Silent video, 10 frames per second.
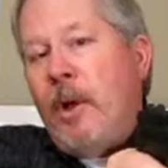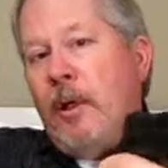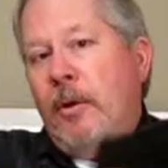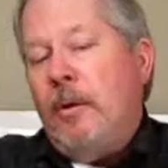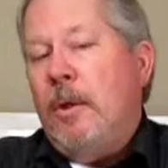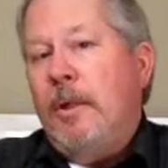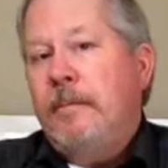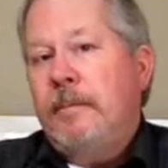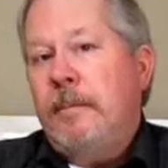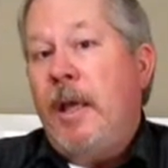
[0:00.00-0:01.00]
on going.
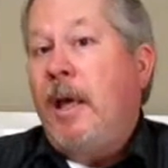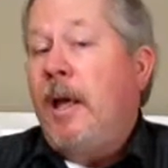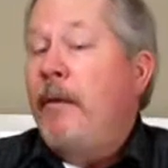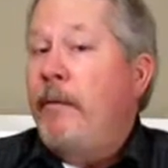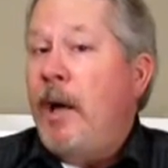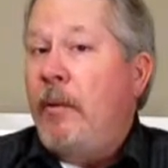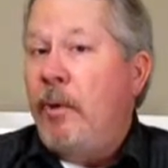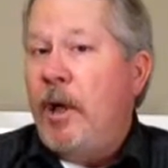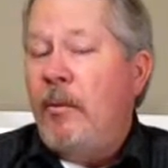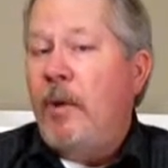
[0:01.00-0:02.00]
And if I
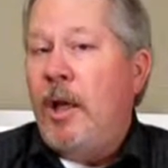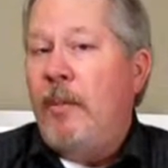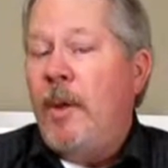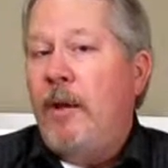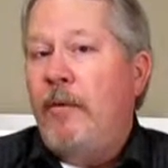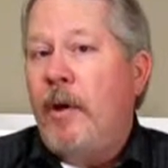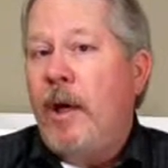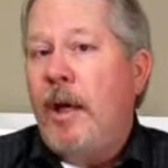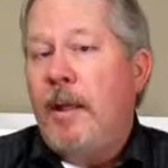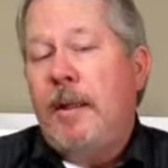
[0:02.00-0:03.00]
were in a really big
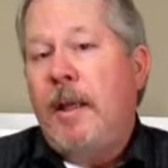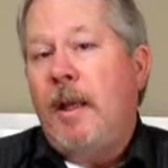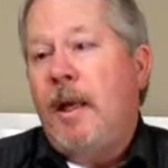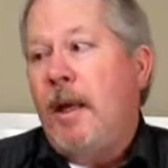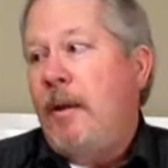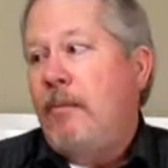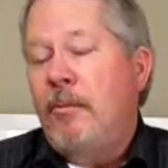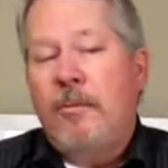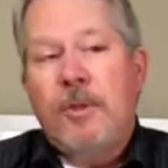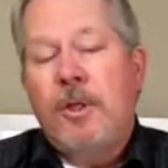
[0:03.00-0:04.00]
fight and
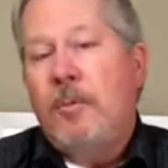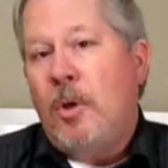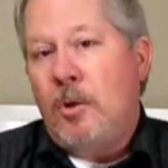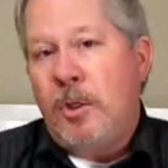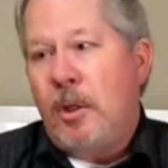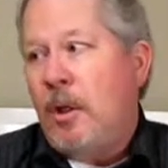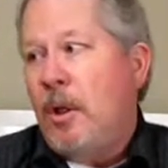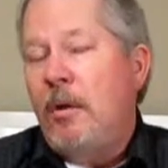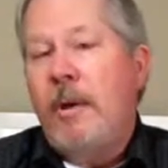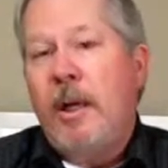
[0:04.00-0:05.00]
there was commotion
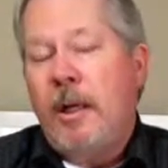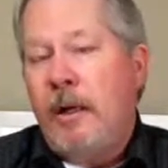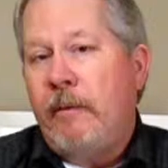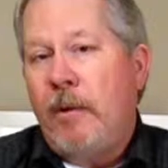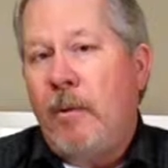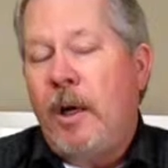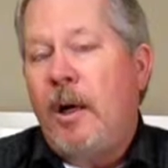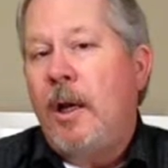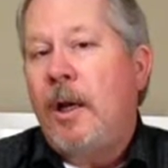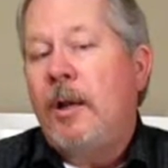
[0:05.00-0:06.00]
all around
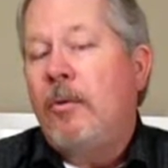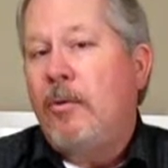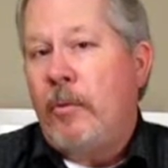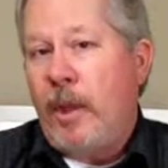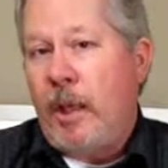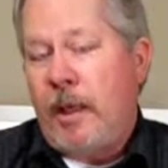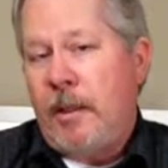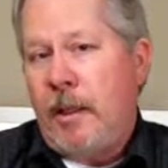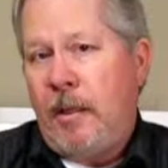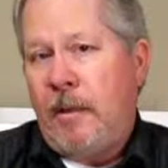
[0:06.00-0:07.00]
everywhere, I don't think I'd
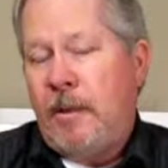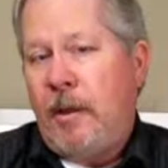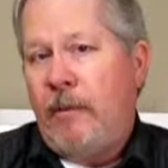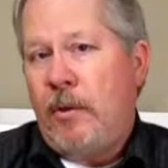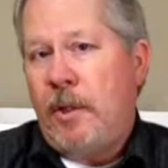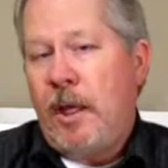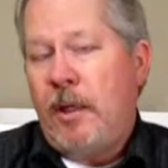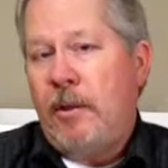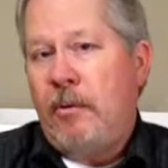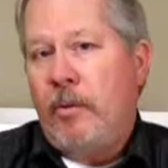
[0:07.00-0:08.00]
take the time for a
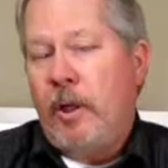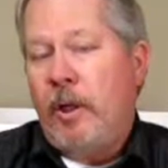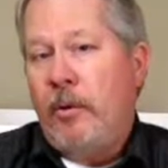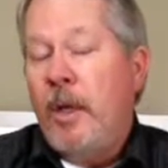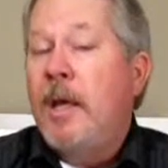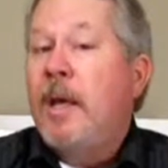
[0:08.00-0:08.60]
tactical reload.